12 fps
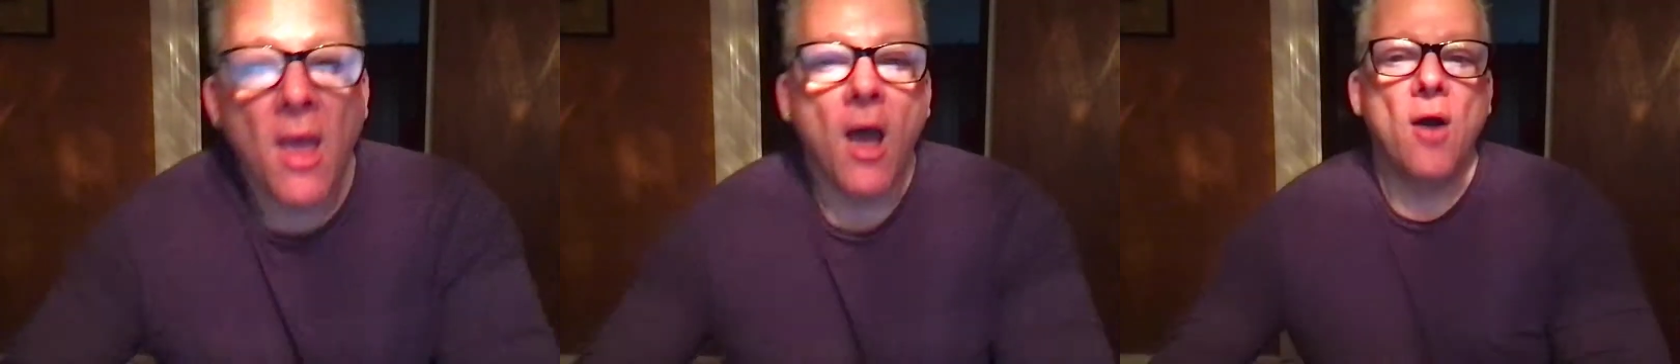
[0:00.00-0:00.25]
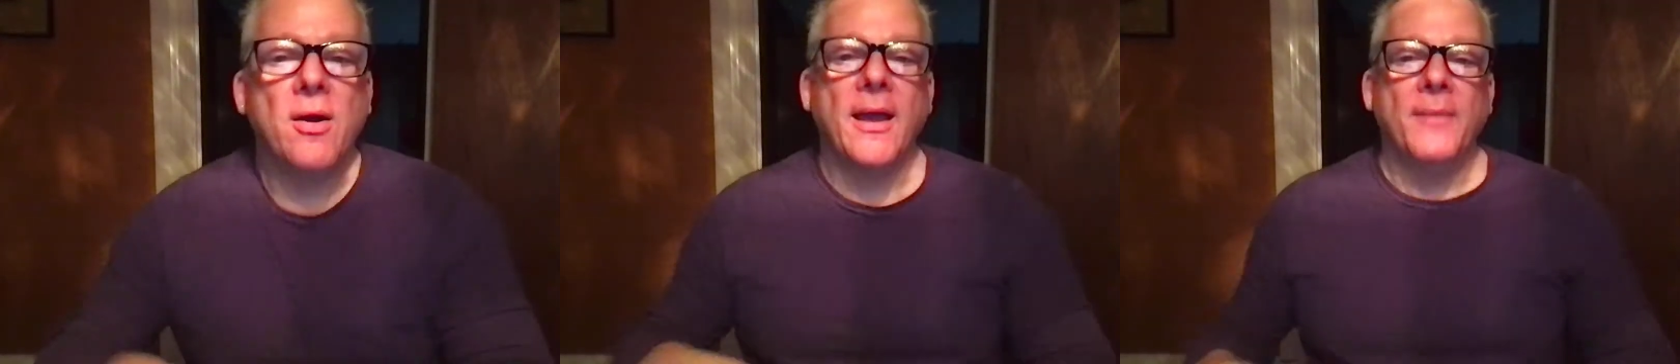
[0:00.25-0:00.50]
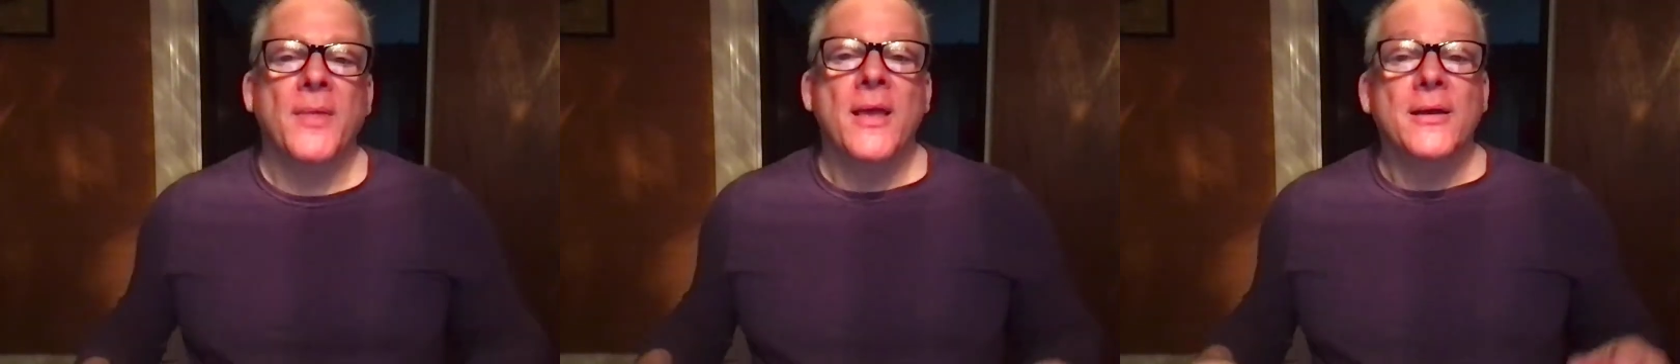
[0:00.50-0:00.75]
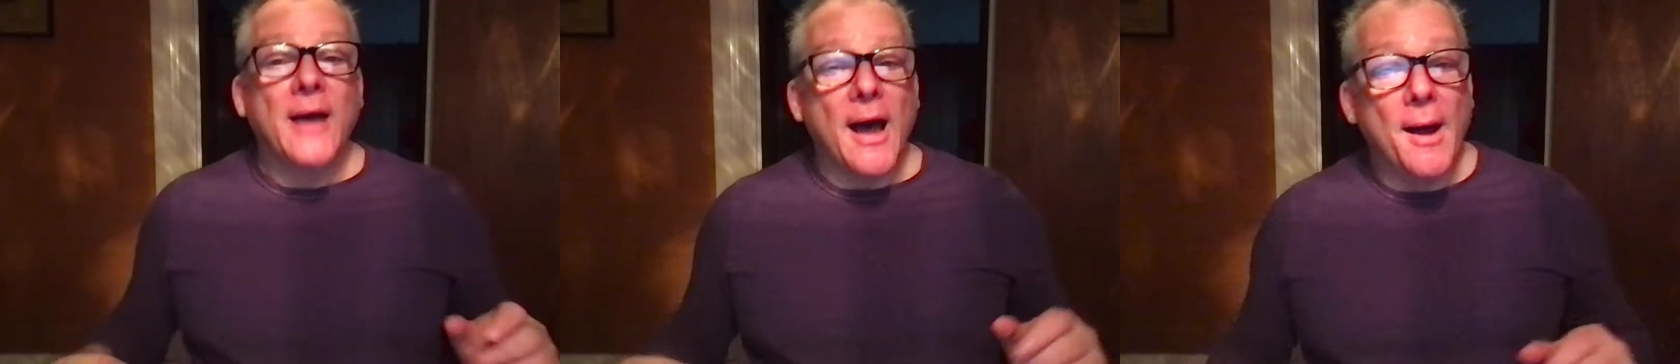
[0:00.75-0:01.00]
Okay,
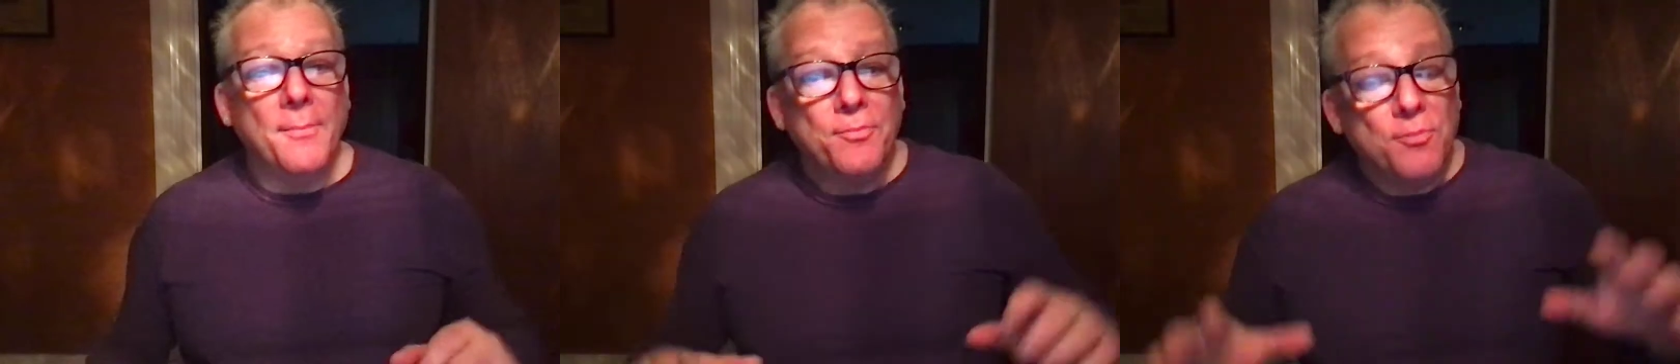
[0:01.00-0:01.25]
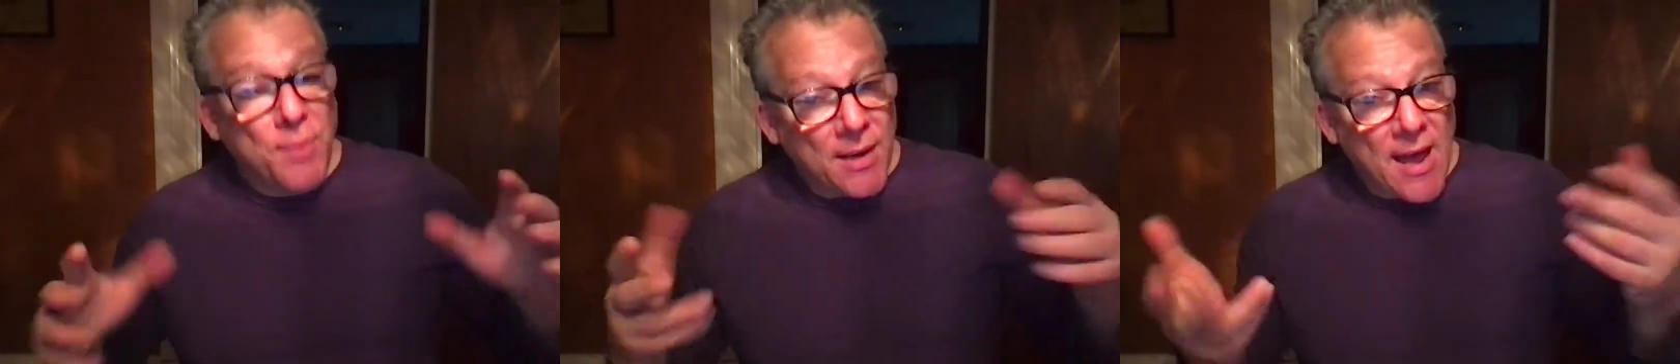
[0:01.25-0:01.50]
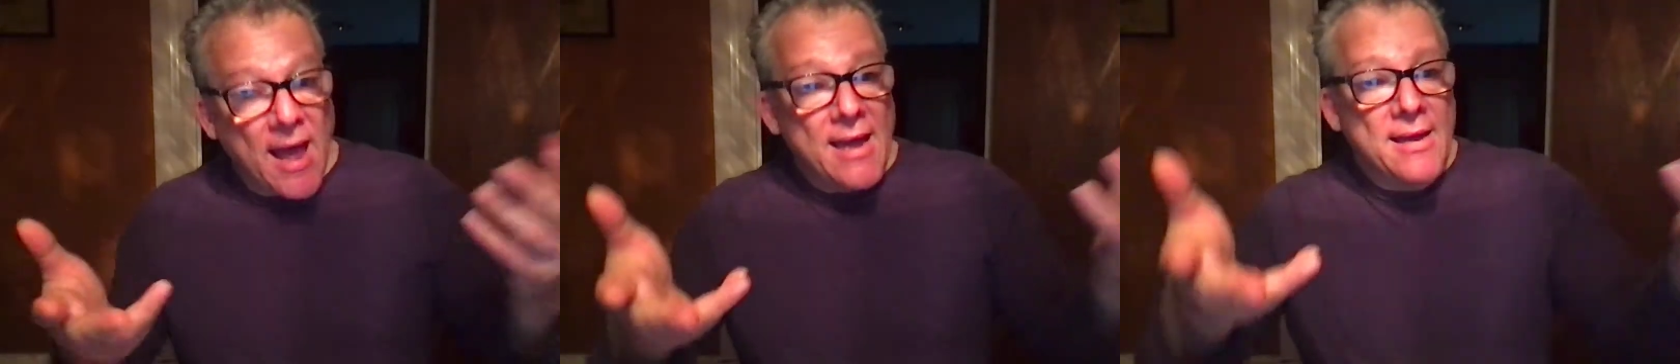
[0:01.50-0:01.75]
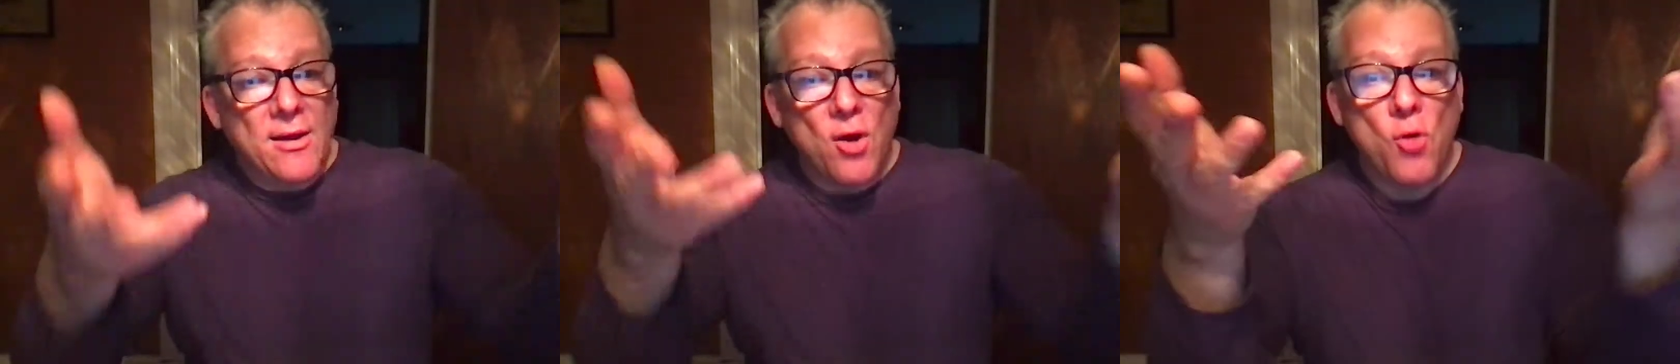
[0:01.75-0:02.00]
but
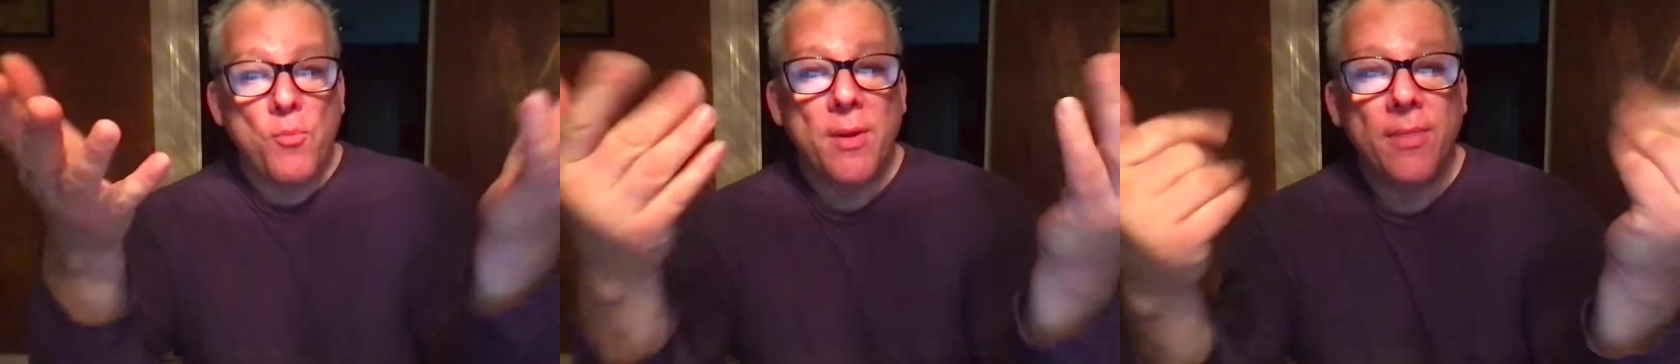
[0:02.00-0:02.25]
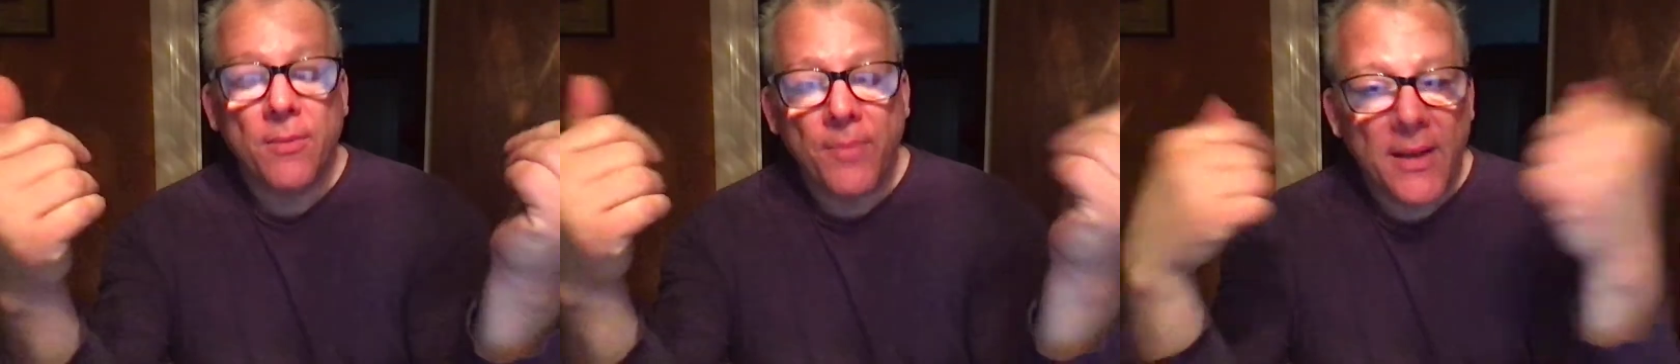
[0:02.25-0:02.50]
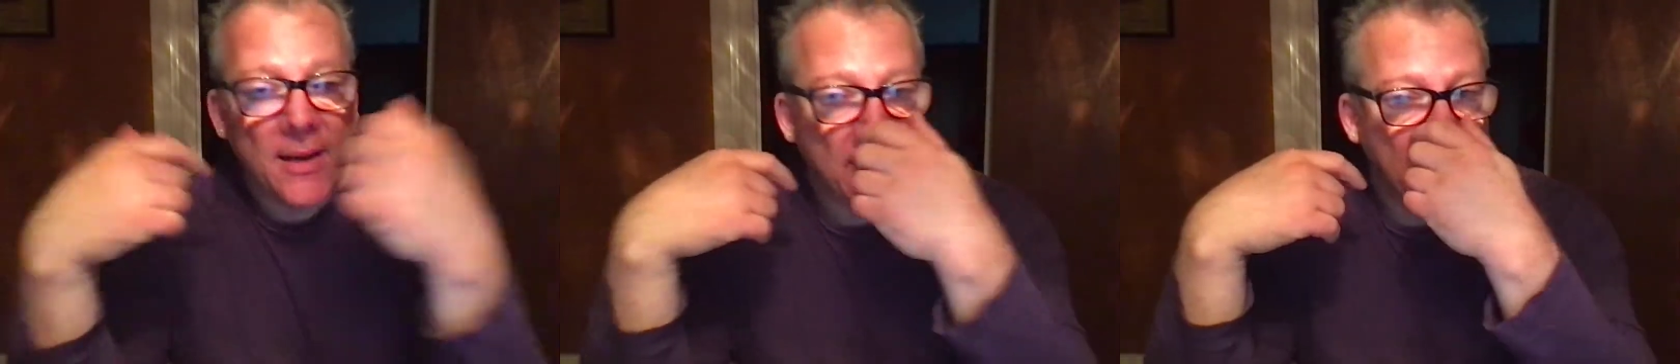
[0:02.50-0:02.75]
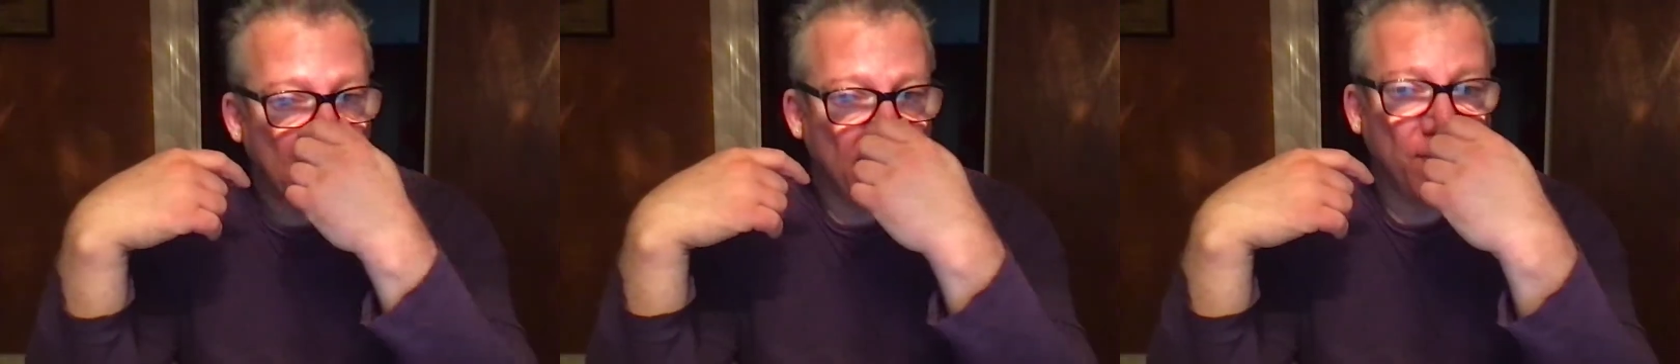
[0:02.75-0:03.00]
I open the
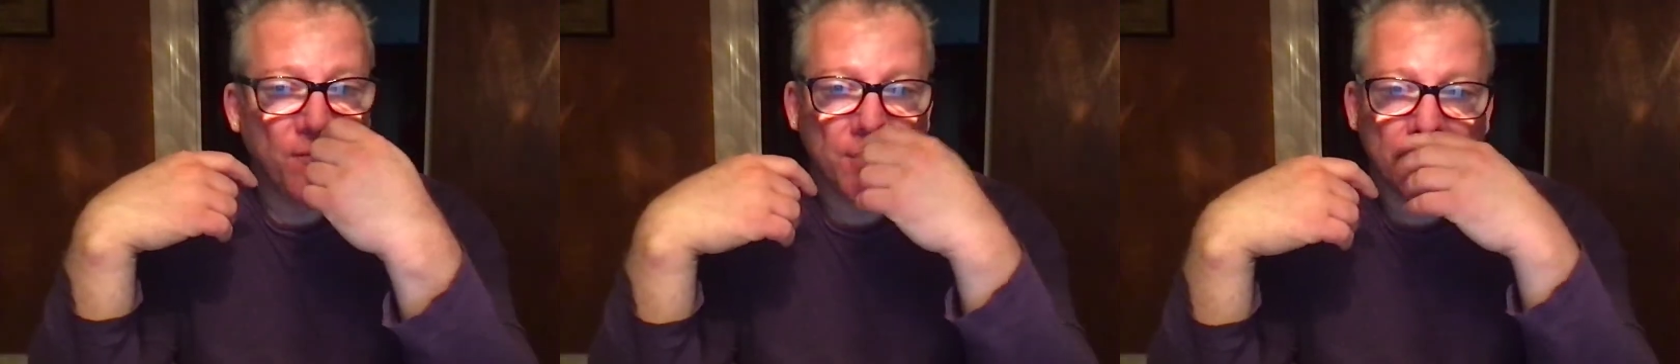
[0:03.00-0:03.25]
PDF,